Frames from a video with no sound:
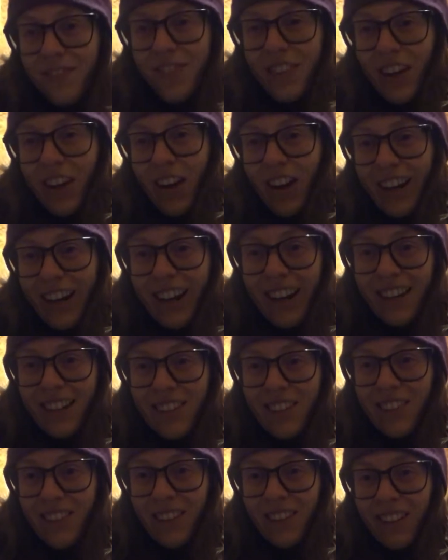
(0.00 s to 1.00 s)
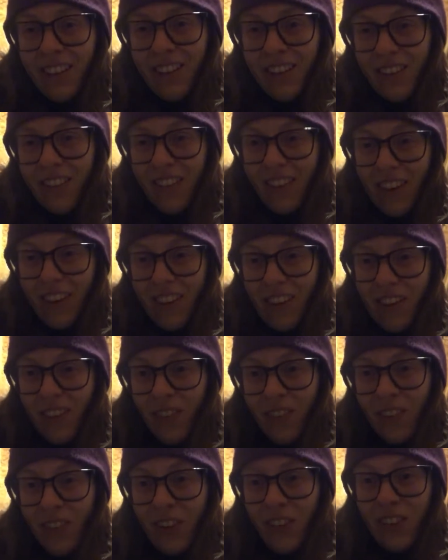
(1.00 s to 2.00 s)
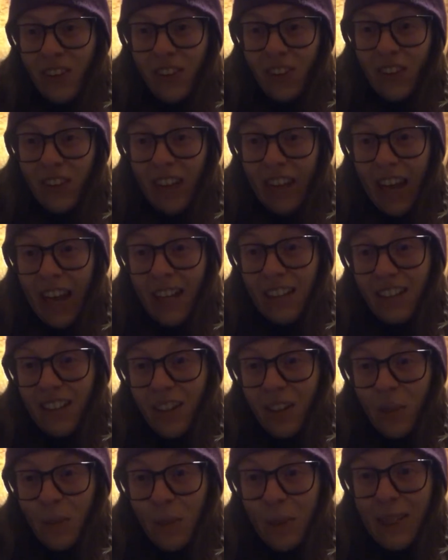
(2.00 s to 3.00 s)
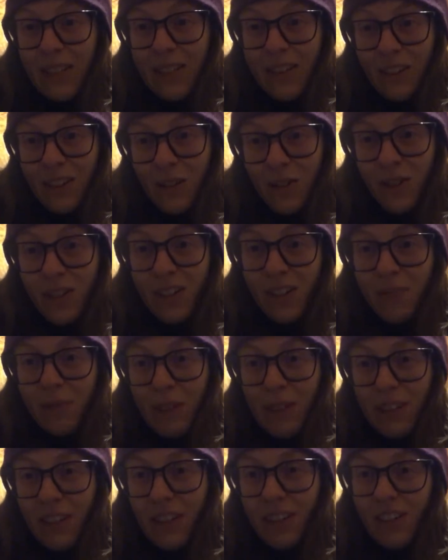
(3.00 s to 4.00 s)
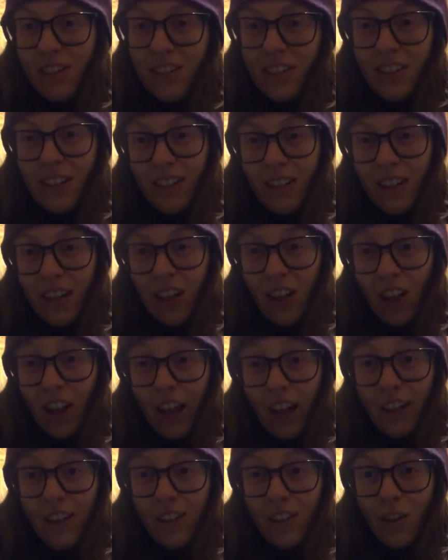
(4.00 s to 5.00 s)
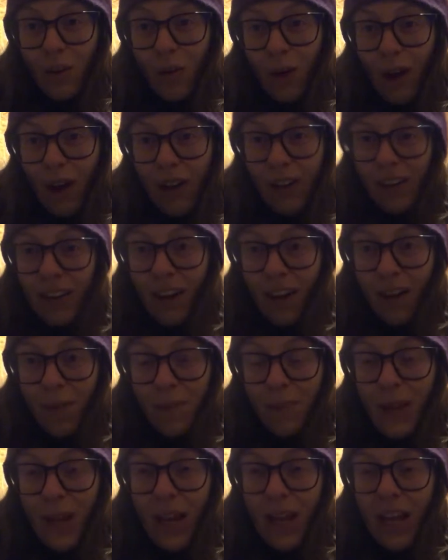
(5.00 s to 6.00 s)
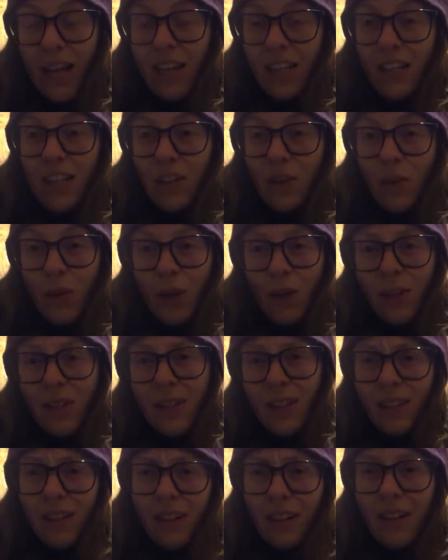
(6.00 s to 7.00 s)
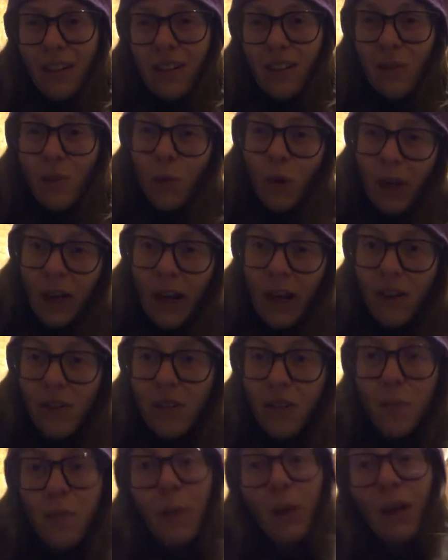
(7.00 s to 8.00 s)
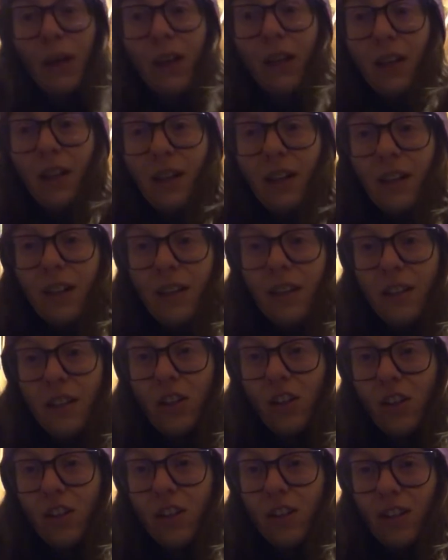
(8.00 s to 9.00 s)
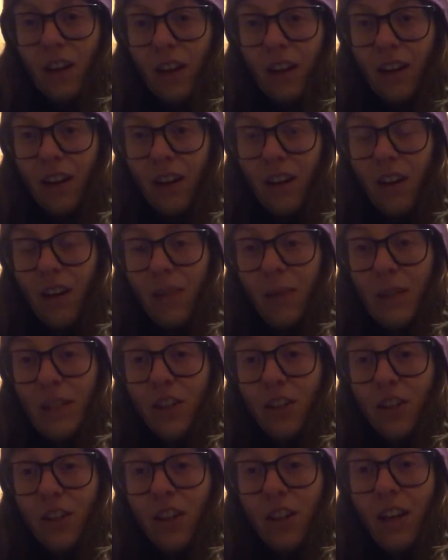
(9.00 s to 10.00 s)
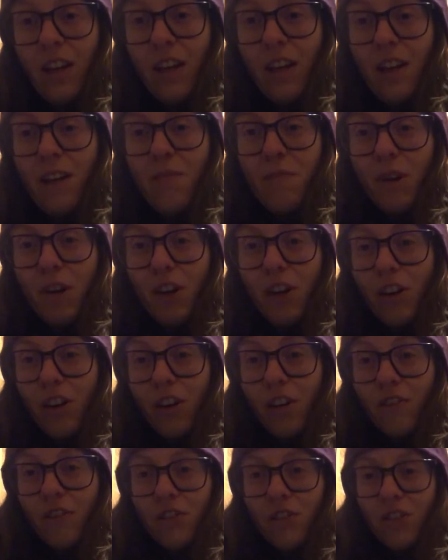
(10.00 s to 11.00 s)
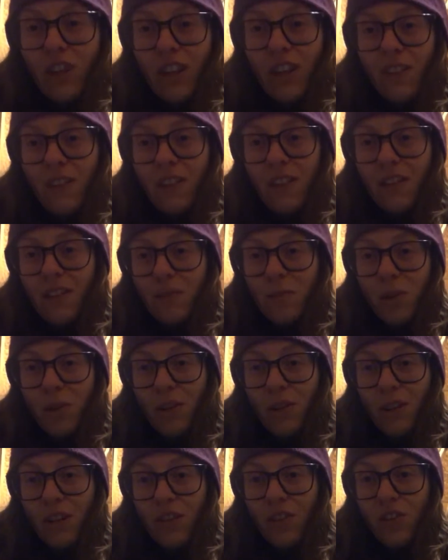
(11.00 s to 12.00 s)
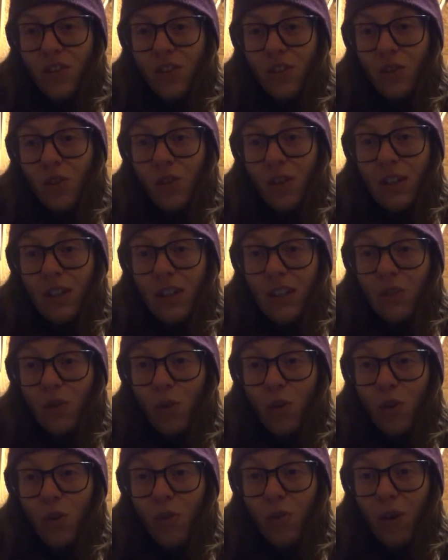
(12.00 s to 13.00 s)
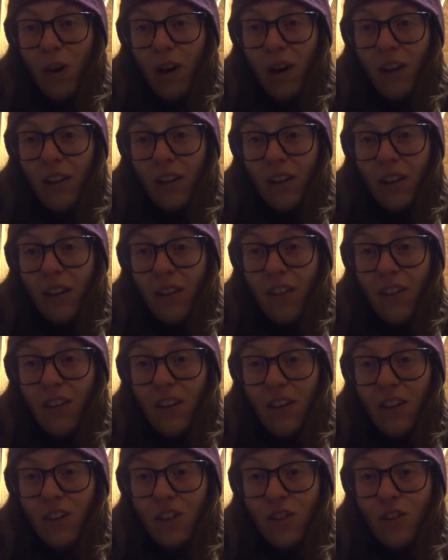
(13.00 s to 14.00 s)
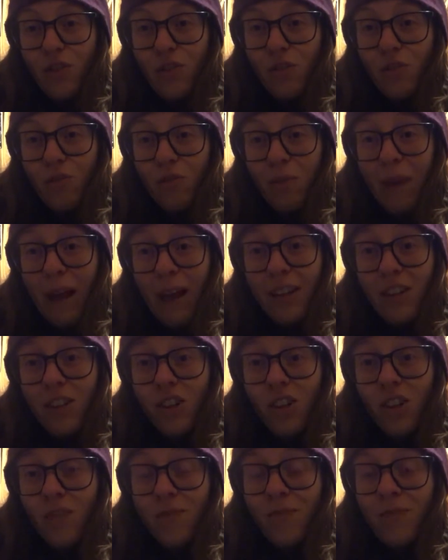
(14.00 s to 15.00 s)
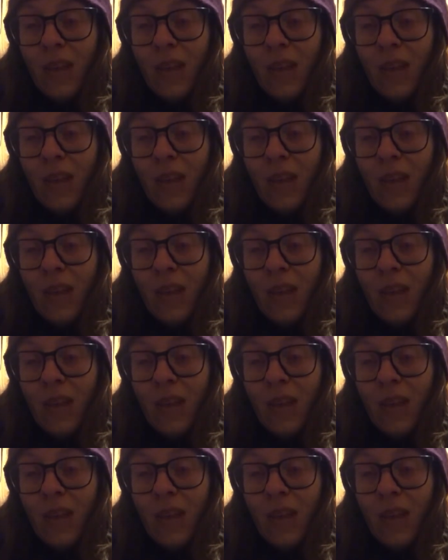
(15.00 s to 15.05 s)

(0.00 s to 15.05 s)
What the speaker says: All right, guys, so another thing that we might want to look at is our pistols, which is basically just a single leg squat. So we don't see a lot of these in workouts, but it's a good sign. It's a good marker of strength and stability, so it's a worthwhile thing to master.